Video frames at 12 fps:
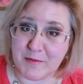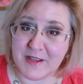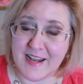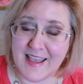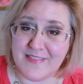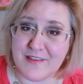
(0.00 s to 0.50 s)
I'm going
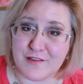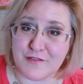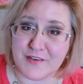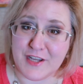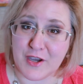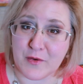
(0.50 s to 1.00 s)
to end this
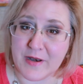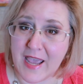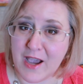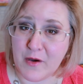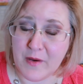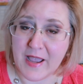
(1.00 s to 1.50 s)
video
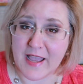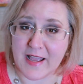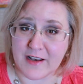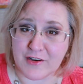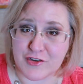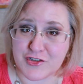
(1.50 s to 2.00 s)
now
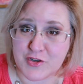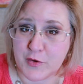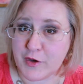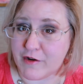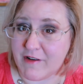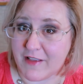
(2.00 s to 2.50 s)
and show
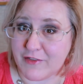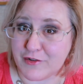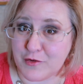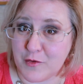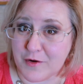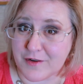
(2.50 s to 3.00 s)
you around the
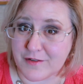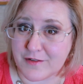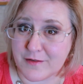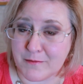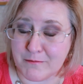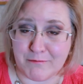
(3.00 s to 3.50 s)

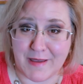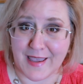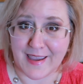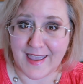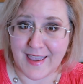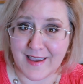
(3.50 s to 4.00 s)
stores.
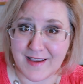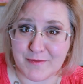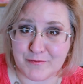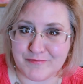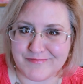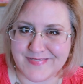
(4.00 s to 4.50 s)
Bag Hag,
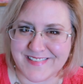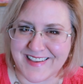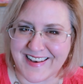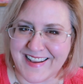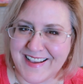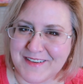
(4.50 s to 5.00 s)

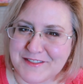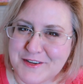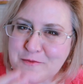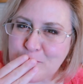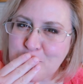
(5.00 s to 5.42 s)
signing out.